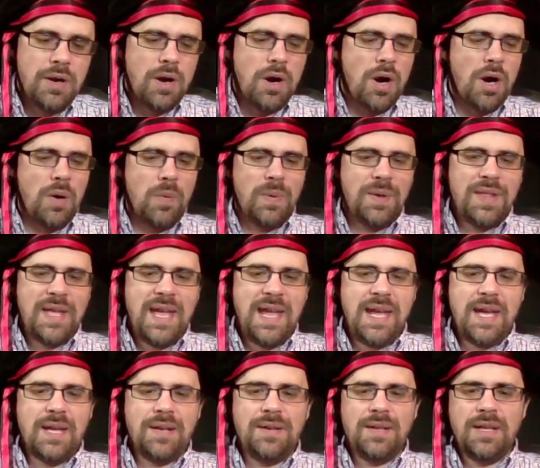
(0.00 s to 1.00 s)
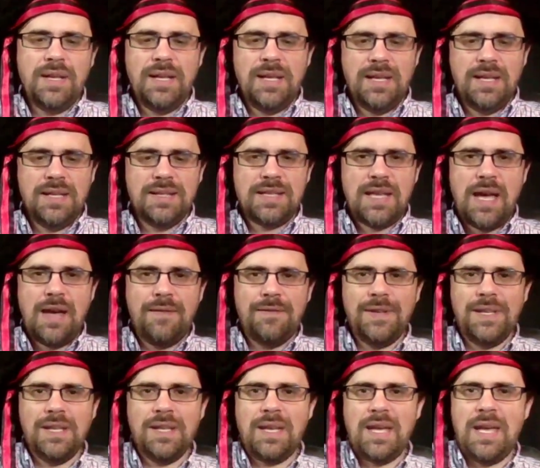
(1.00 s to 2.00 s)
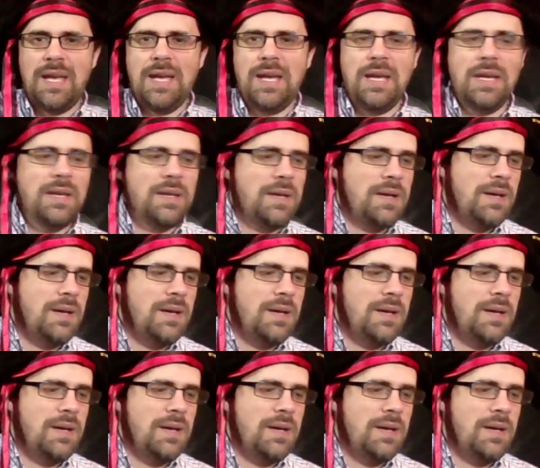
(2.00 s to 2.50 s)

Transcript: Art with Anne is having a